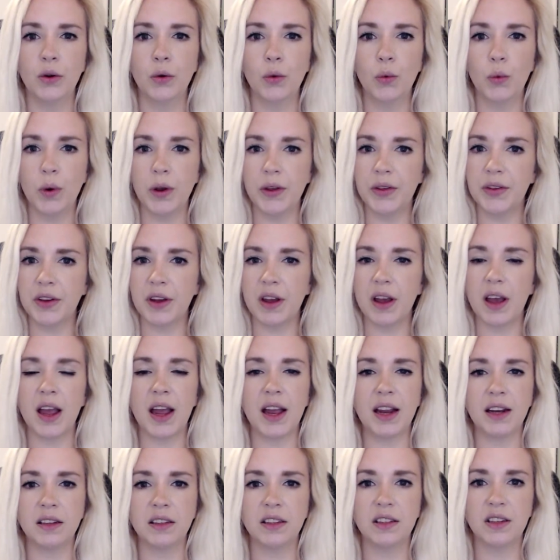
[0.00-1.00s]
wither
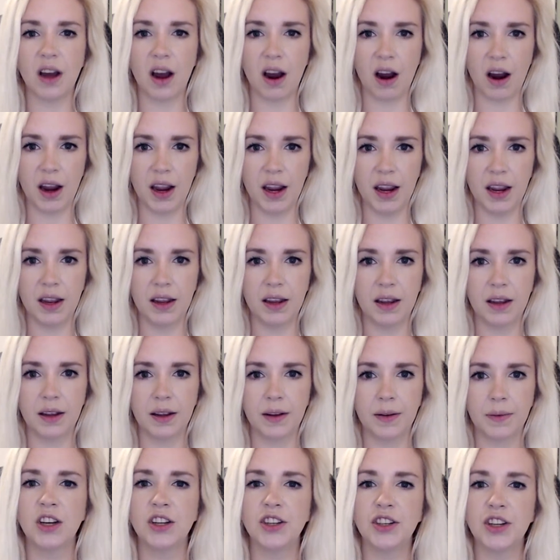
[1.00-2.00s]
and die.
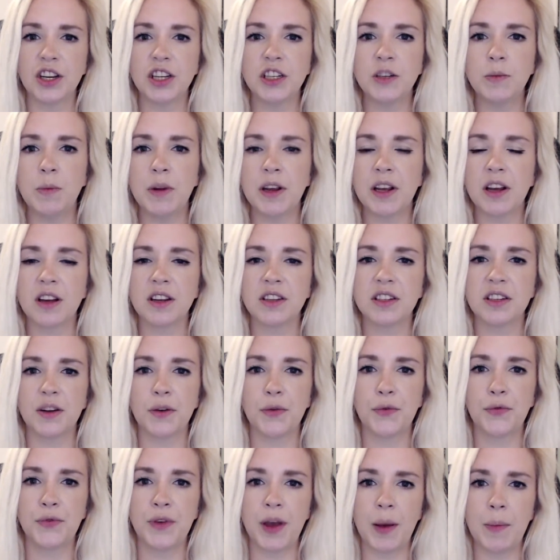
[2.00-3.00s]
Just because a
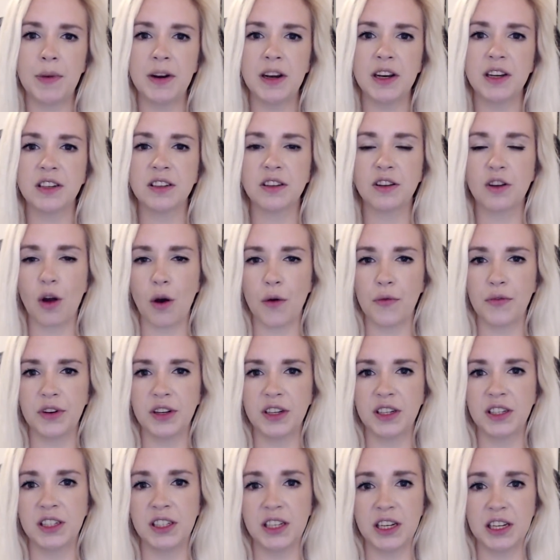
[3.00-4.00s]
feminist governed
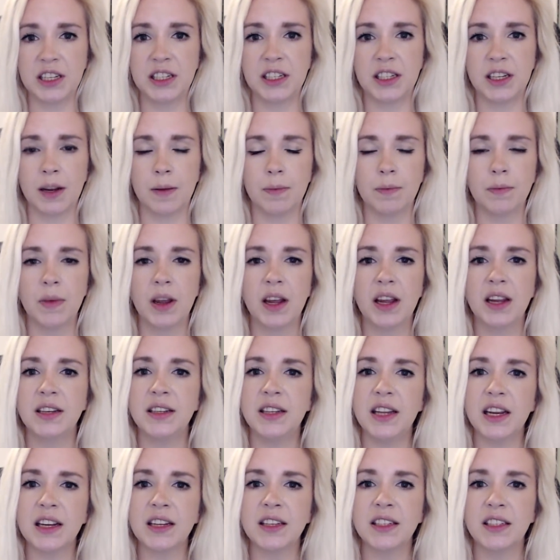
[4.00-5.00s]
system
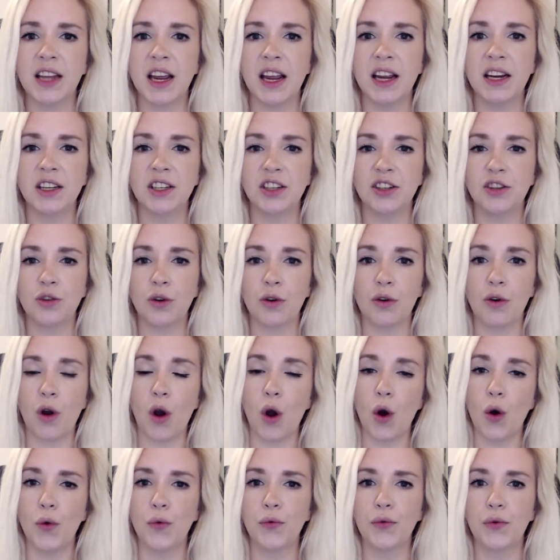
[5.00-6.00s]
dictates you're
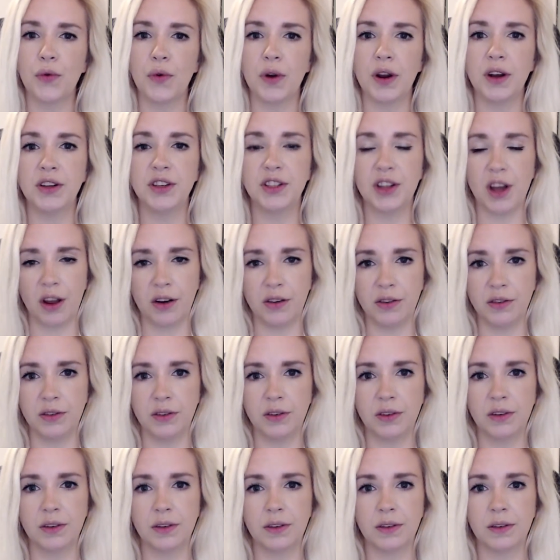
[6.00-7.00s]
over and
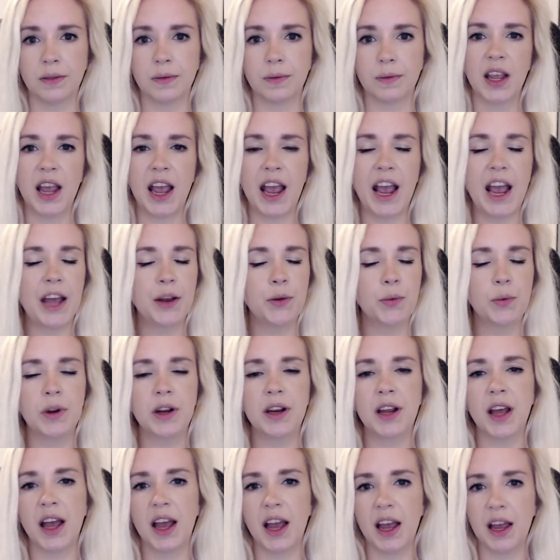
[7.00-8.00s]
done. Had we
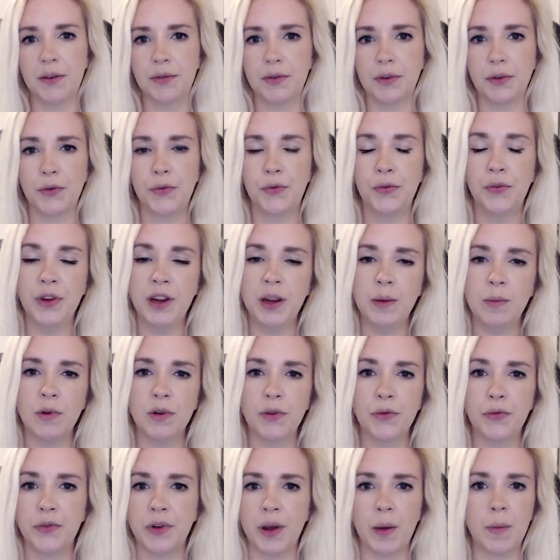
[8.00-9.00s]
have a female
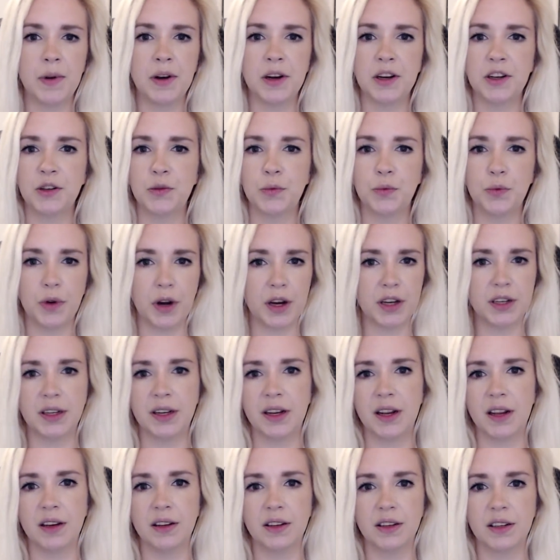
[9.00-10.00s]
feminist
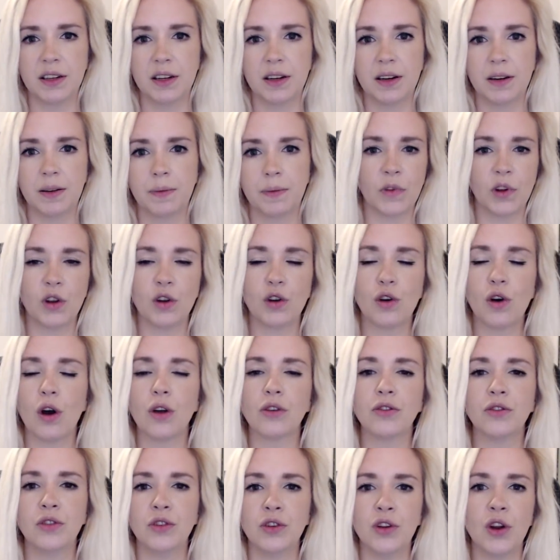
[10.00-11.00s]
president,
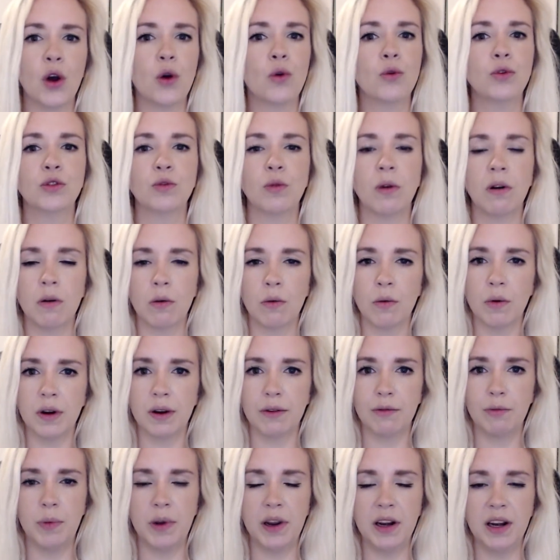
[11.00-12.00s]
God knows where we would
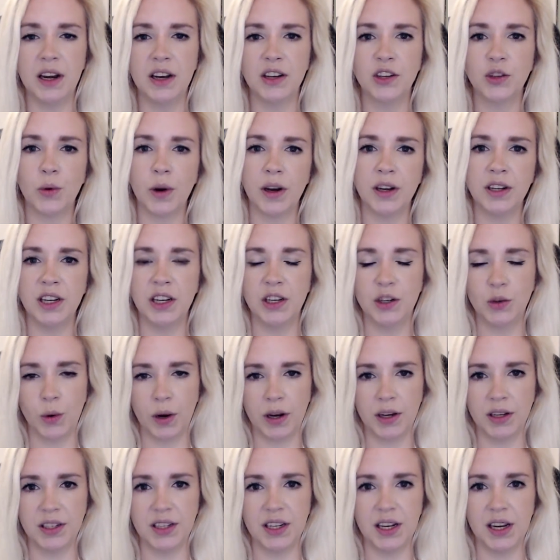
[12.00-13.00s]
have been in
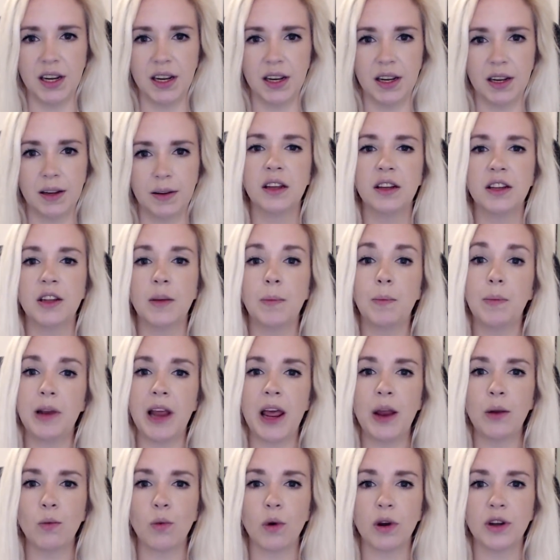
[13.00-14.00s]
2020. The
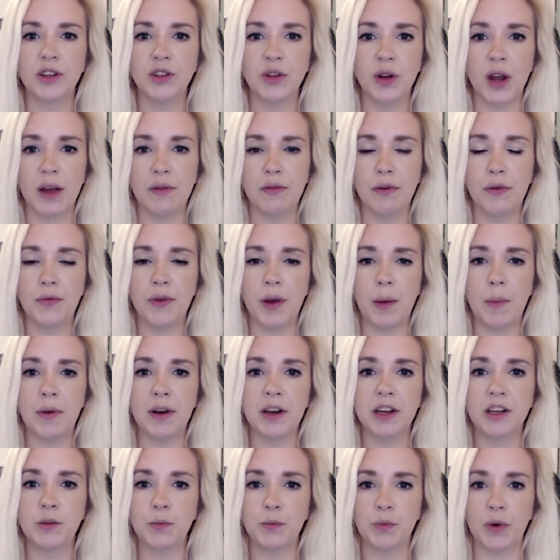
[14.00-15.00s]
plan was to have a
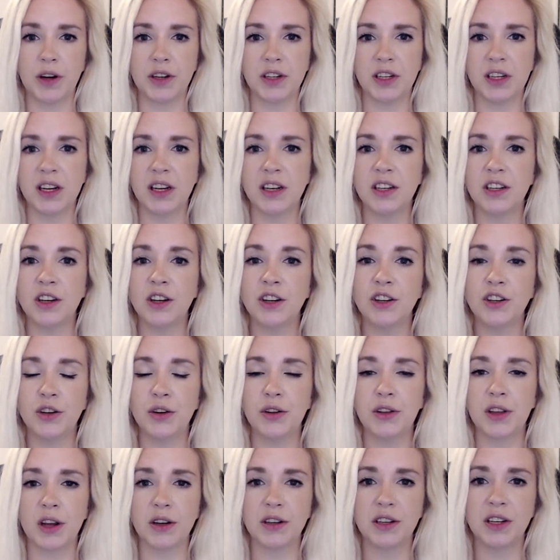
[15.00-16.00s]
feminist president in
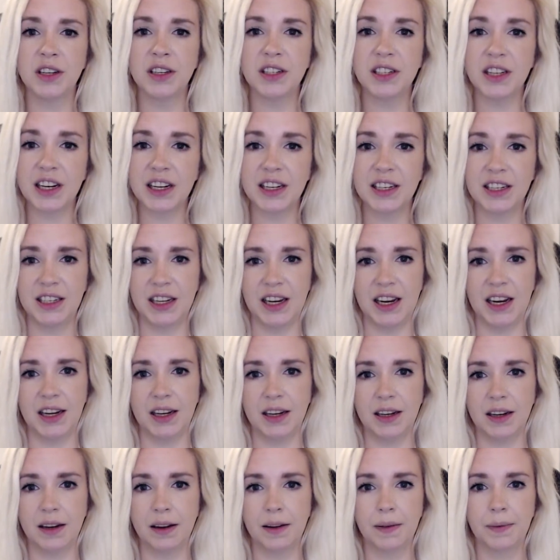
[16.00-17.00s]

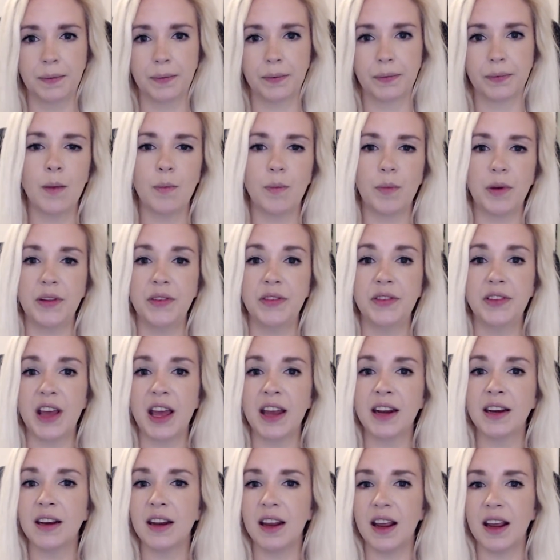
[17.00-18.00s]
2016. But
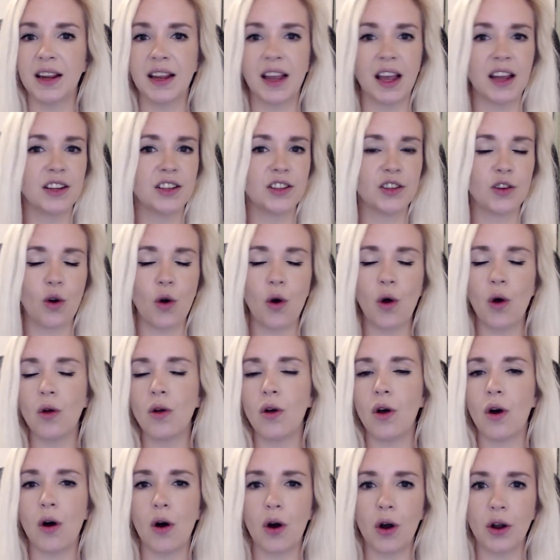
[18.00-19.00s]
then, against
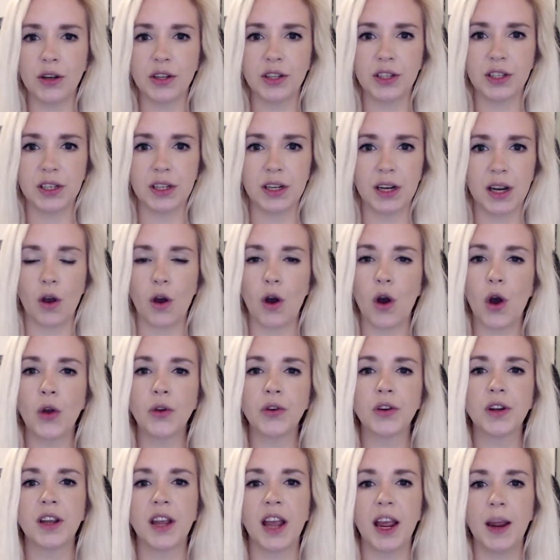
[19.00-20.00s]
all odds,
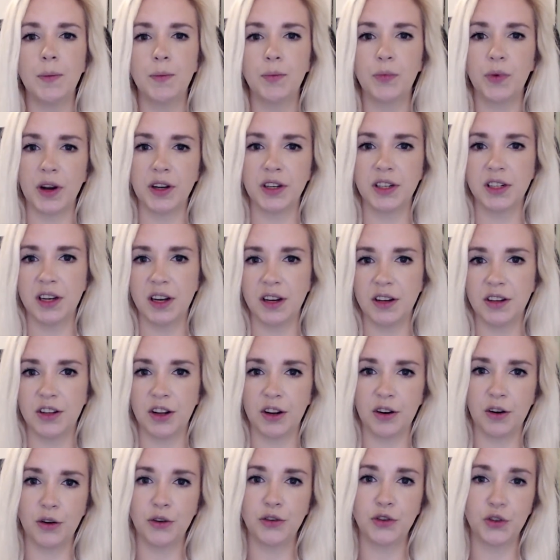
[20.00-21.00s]
on came President
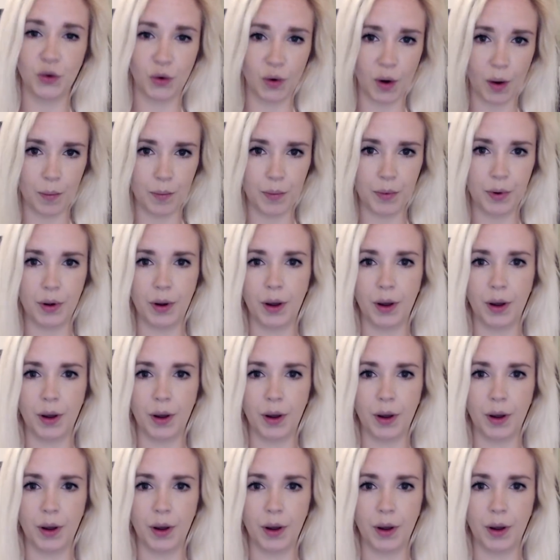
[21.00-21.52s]
Donald Trump.